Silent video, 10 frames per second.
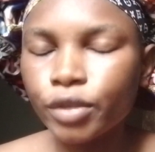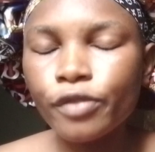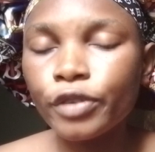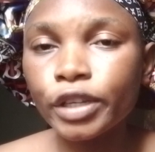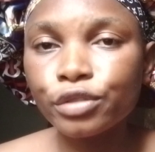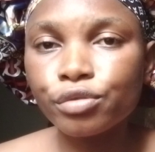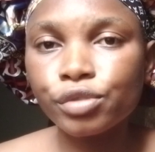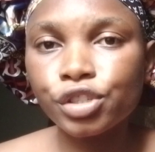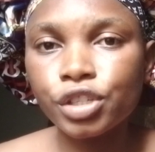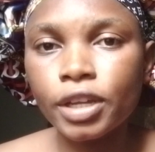don't forget to
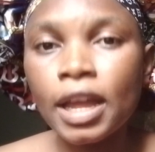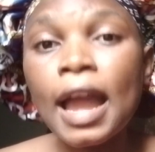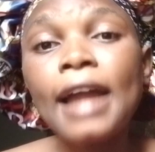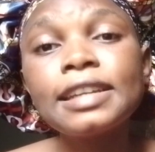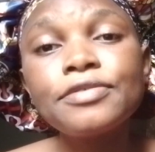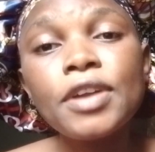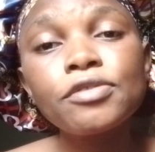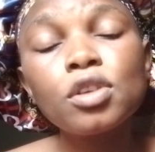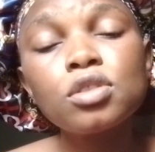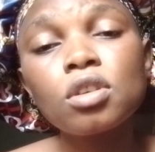share, and if you have
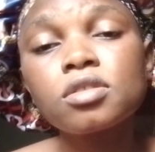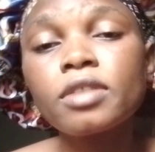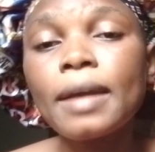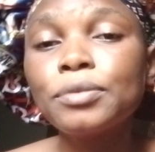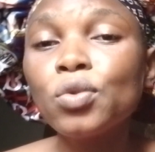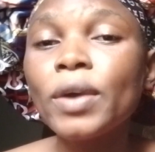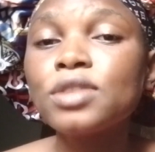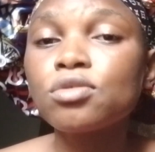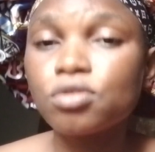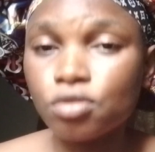not subscribed, do well
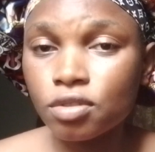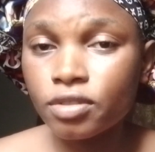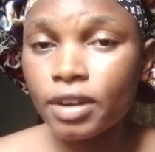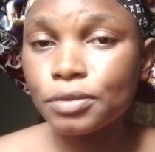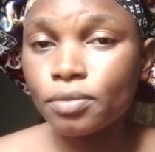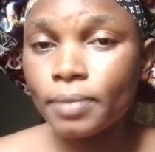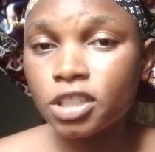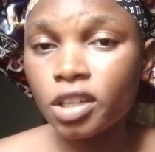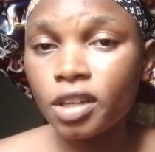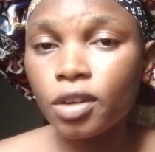to subscribe to my
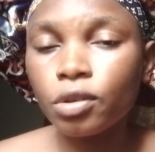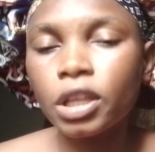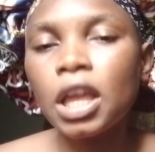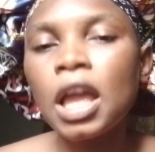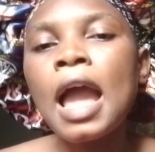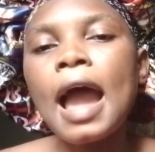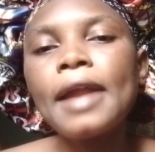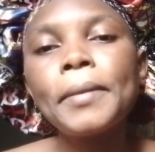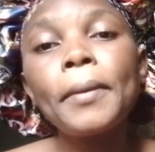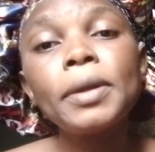channel. Okay,
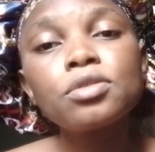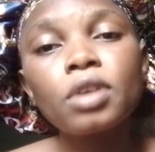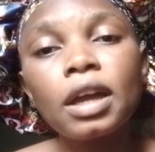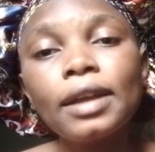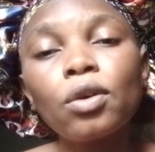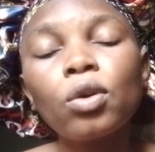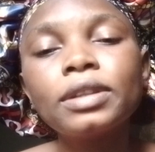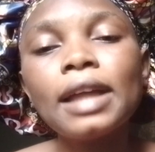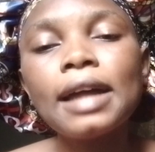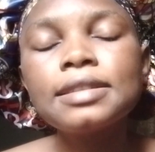and remember to click
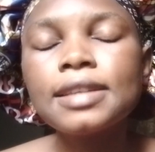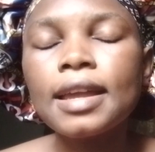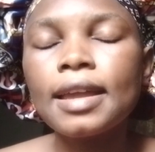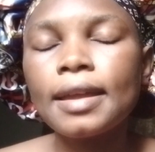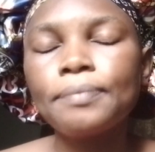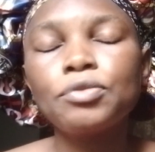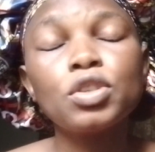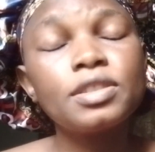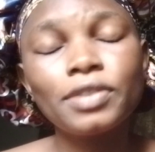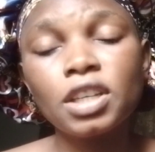on that
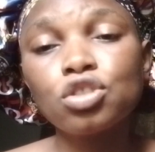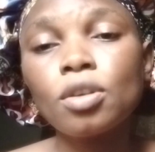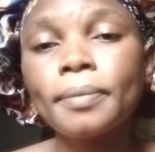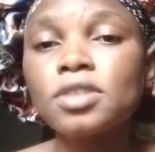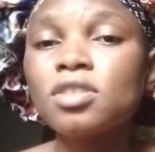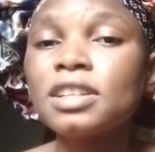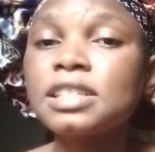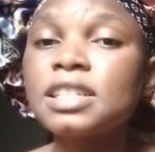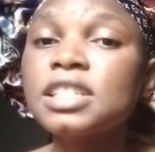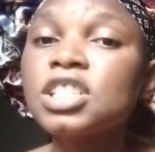notification bell so
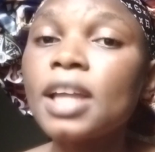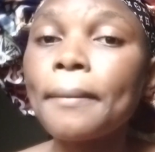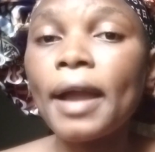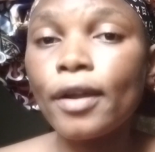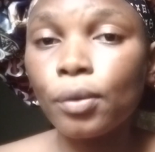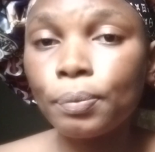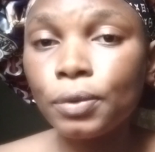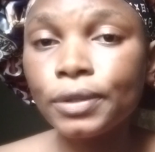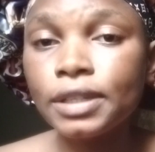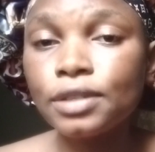that each time I
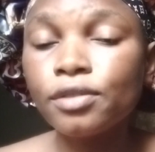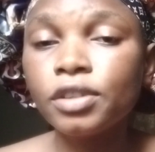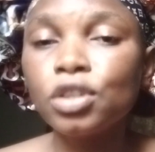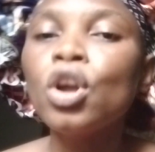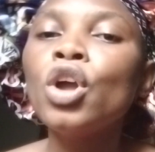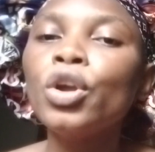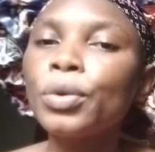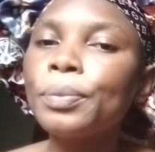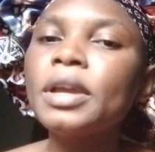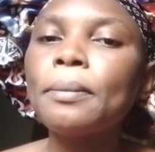upload a new video,
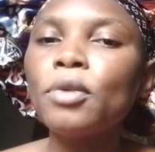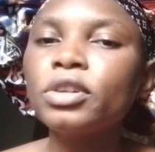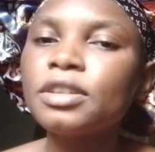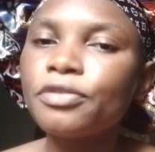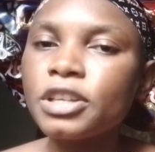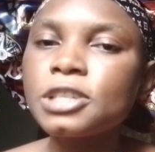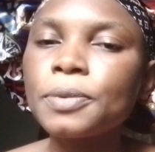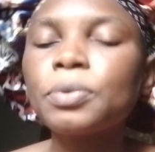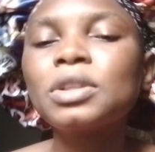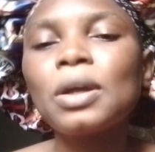you'll be among the first
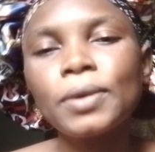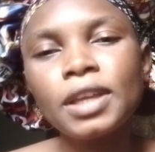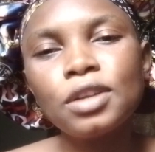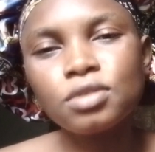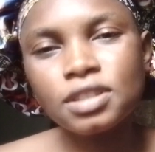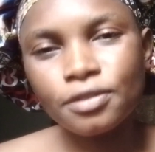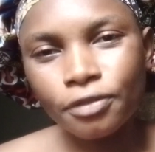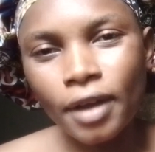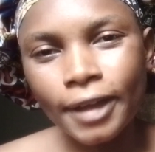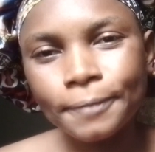people that will get
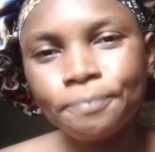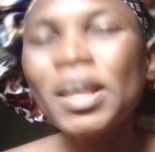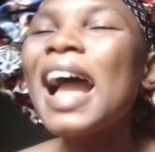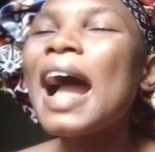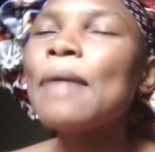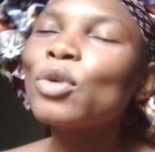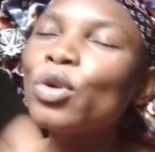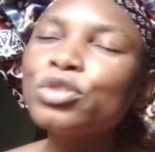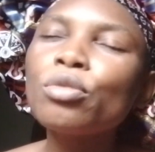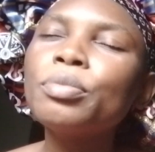notified. I'm
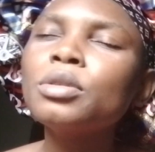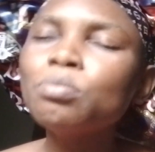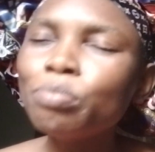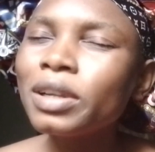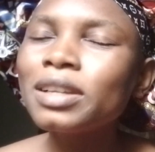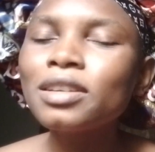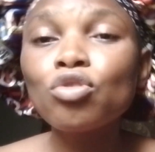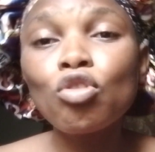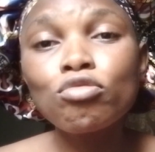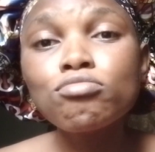going to be bringing
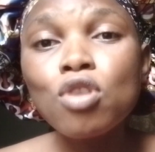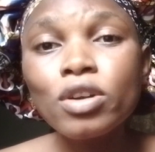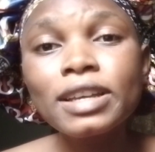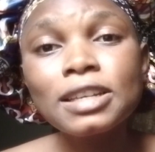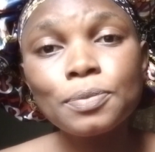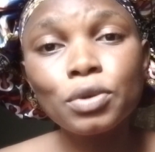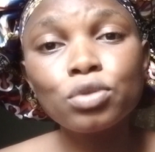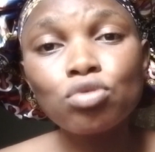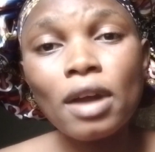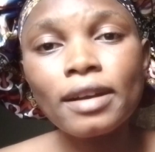ogbonge
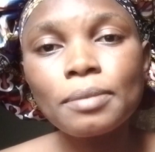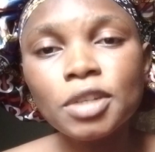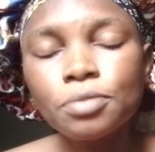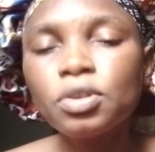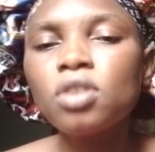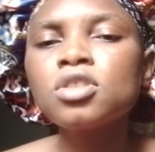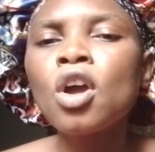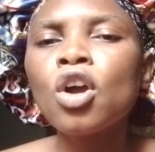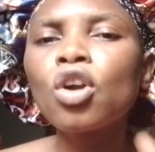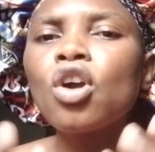spiritual remedy, because
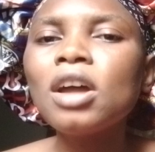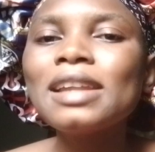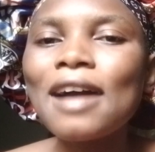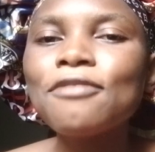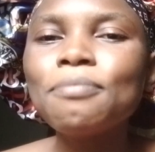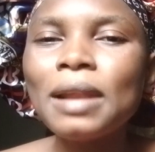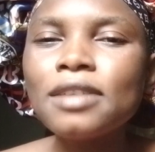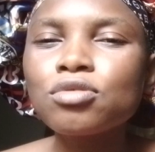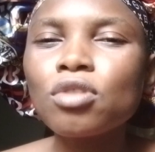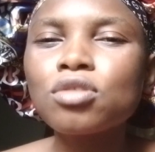God have
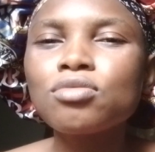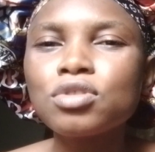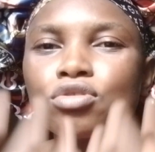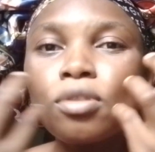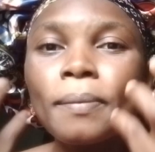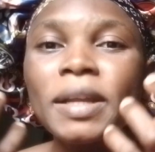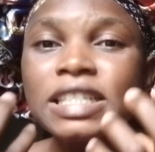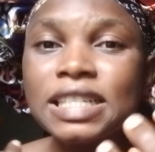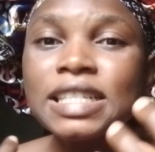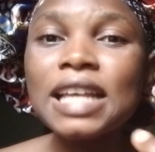blessed us with so
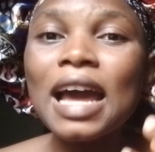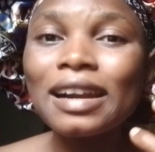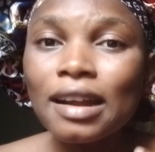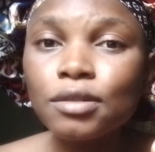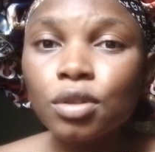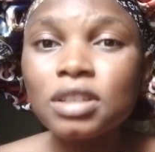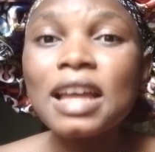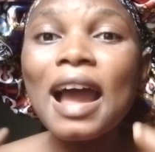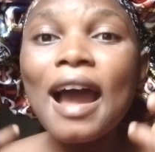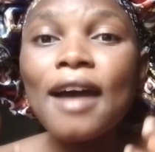many things around us
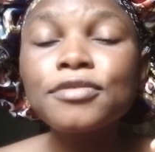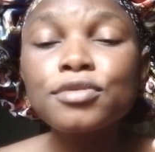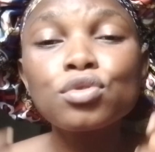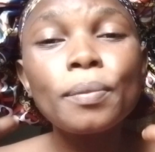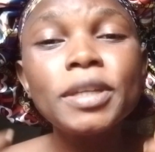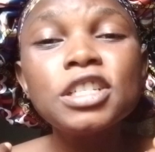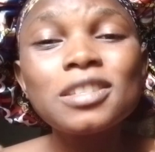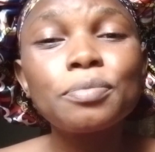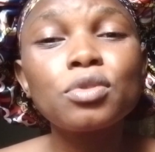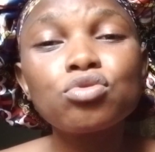that have so many
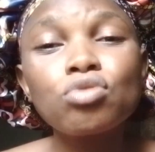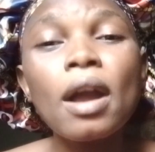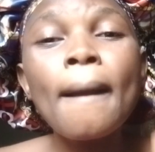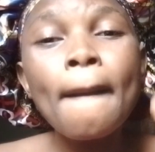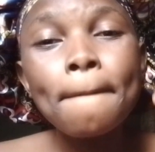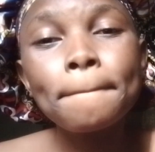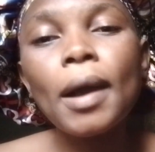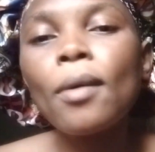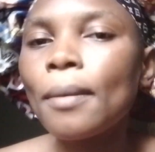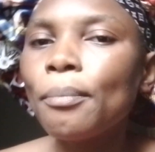spiritual
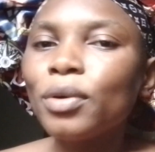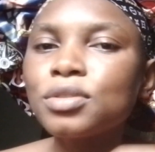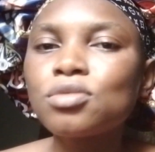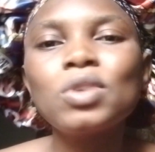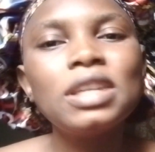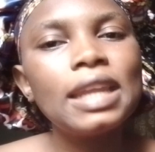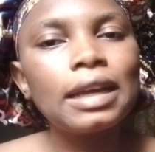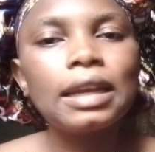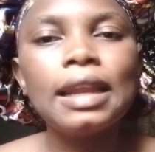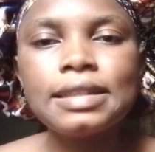power, but we
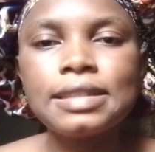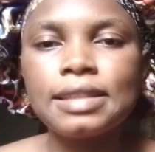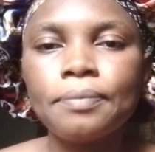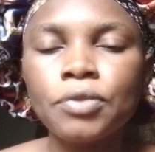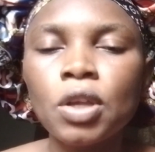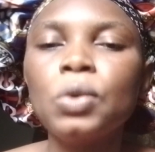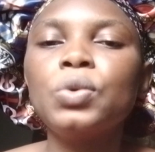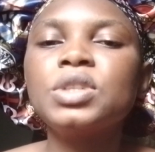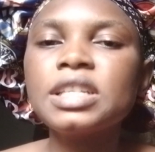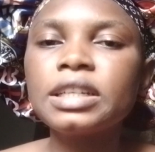neglect them.
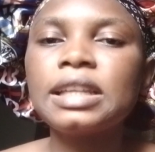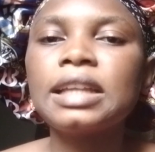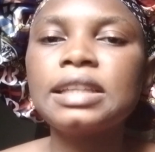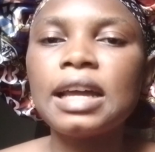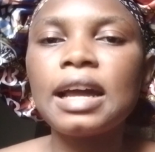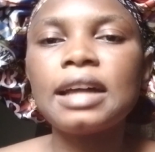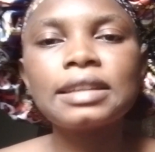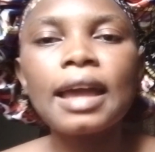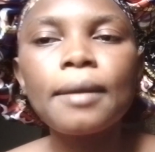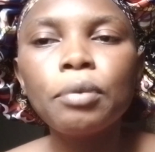We think that they are
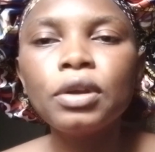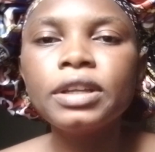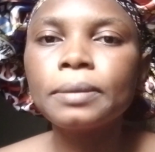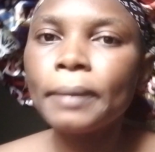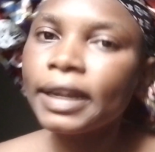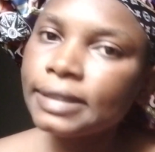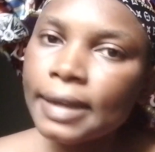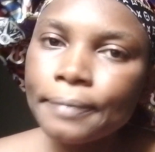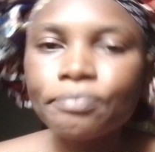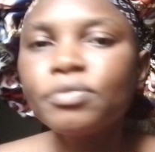diabolic. My
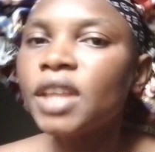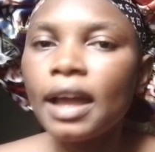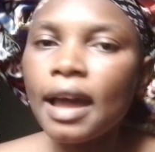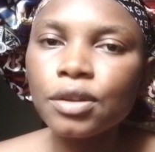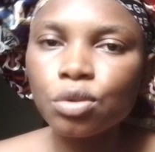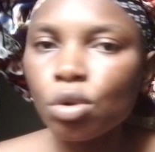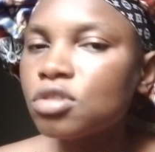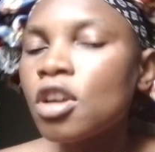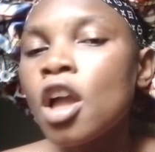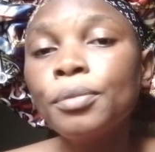dear, they are not.
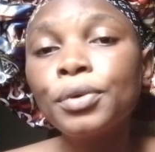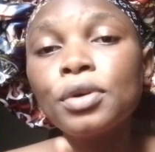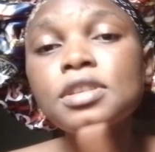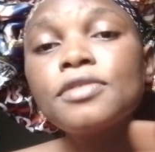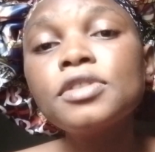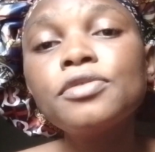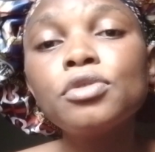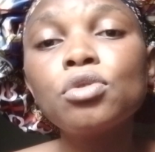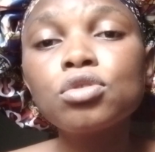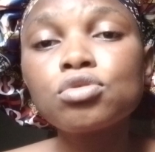Because even if
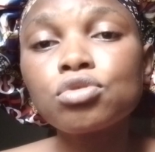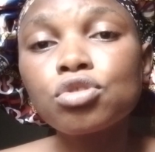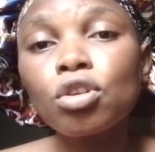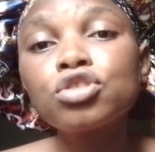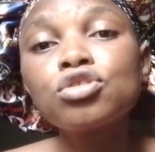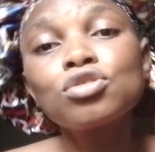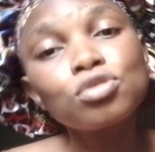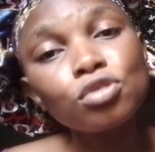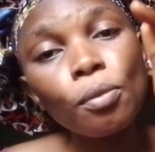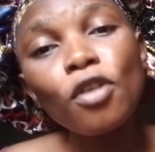you go to church,
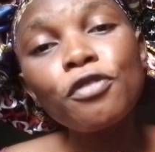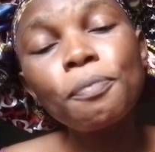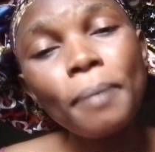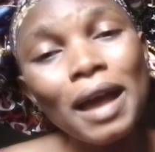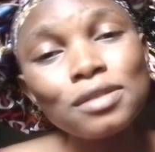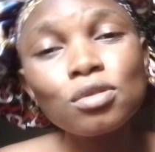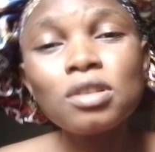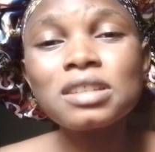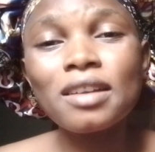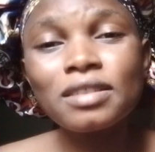some of
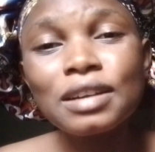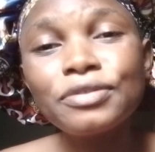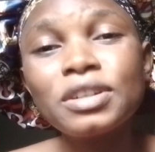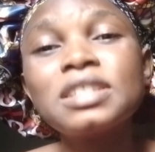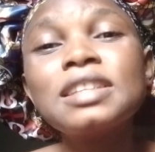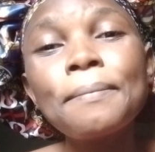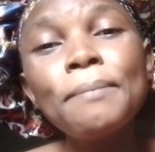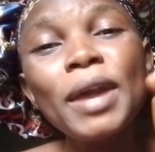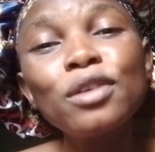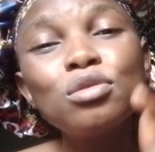pastors and reverends, they
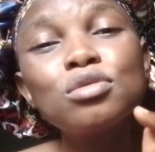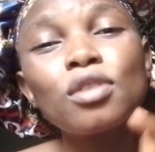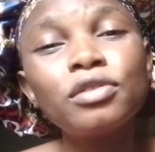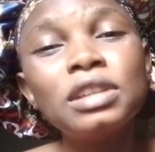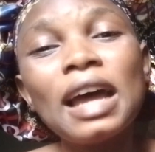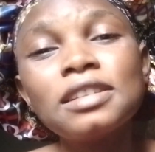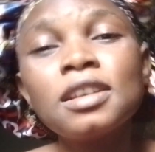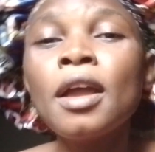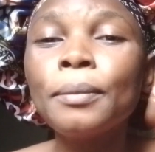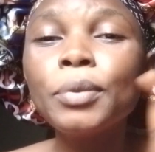make use of that
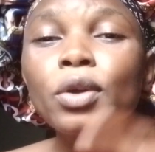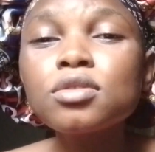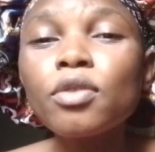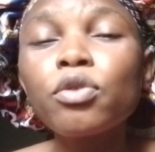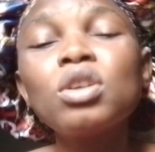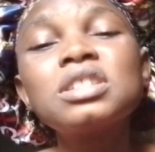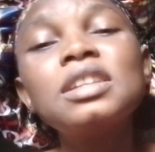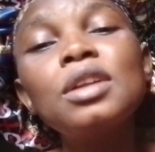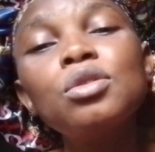because of what they